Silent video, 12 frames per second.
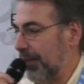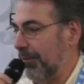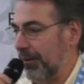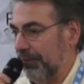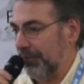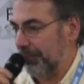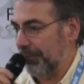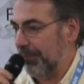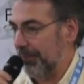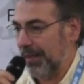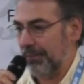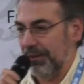and it, it will
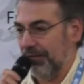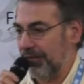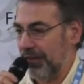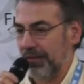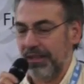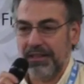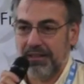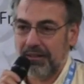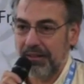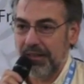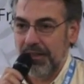make me feel like